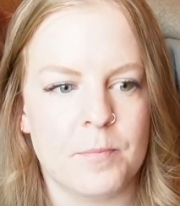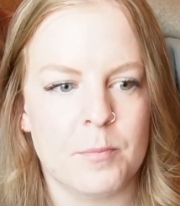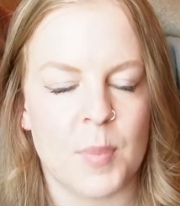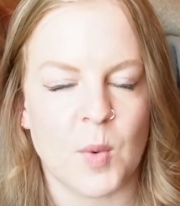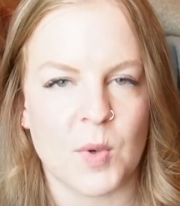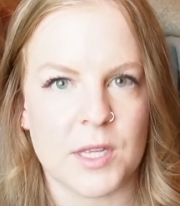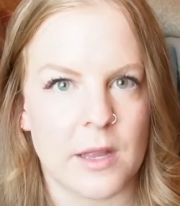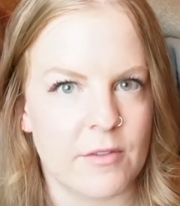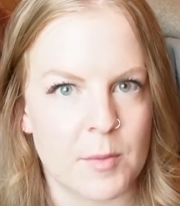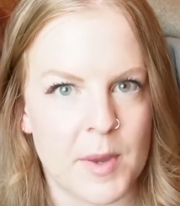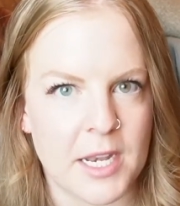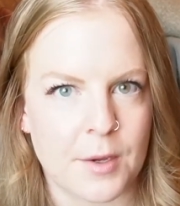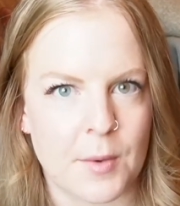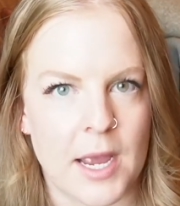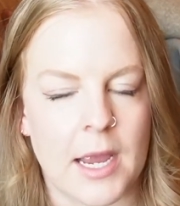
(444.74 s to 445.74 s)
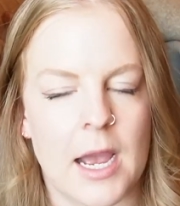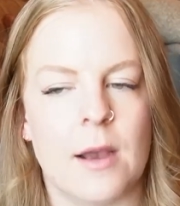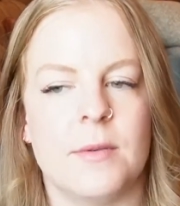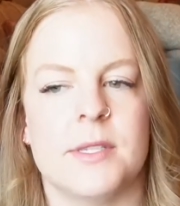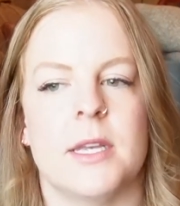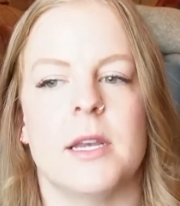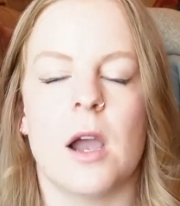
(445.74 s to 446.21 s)
but we love him anyway, I
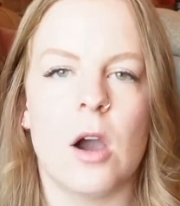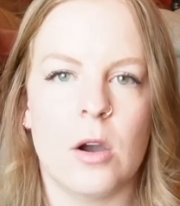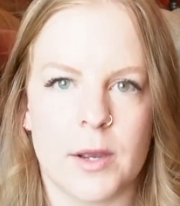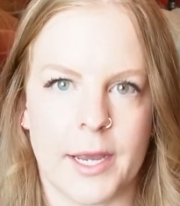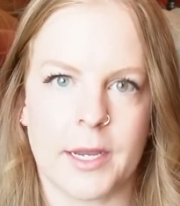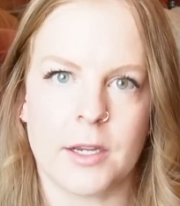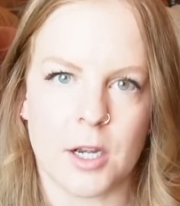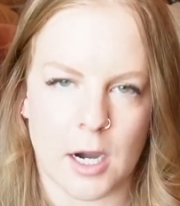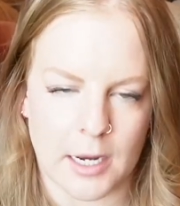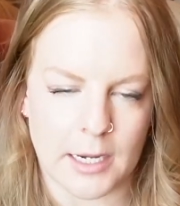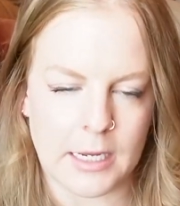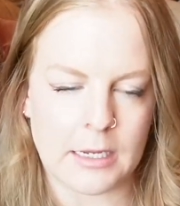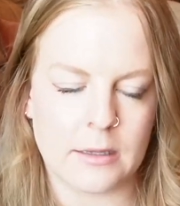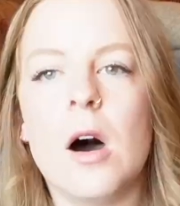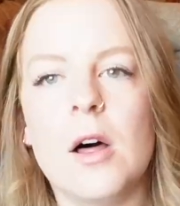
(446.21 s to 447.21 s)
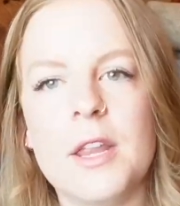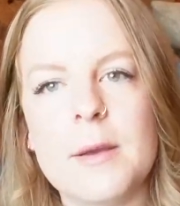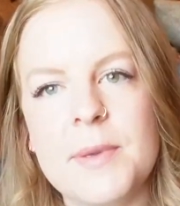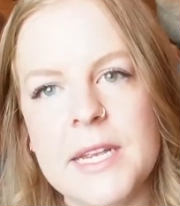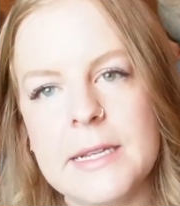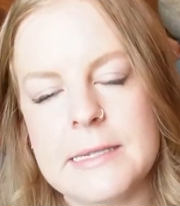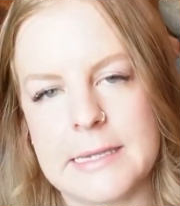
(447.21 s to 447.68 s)
was like, okay, got it. All that
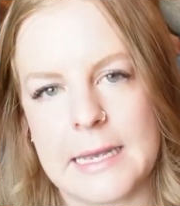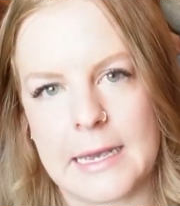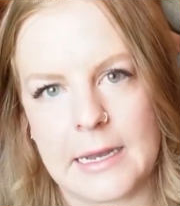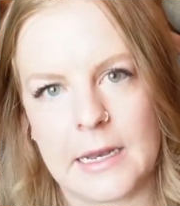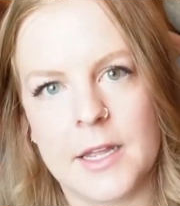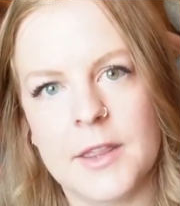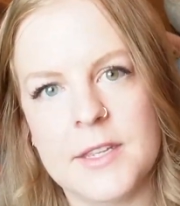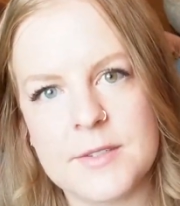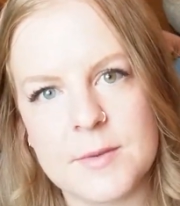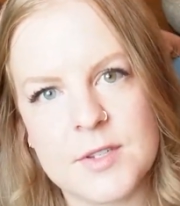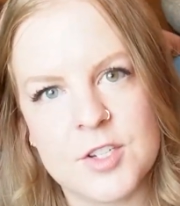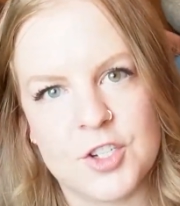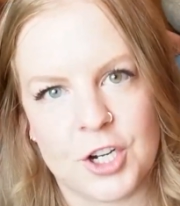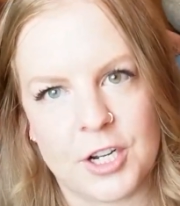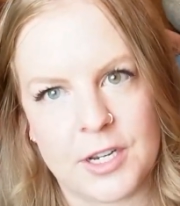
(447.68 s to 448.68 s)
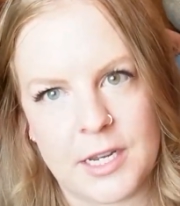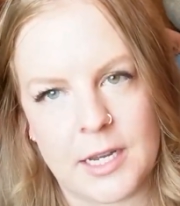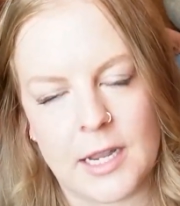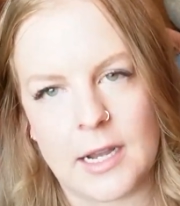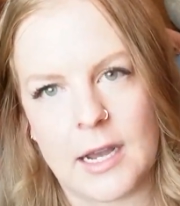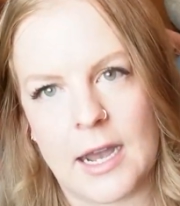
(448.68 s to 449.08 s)
being said, this was a journey.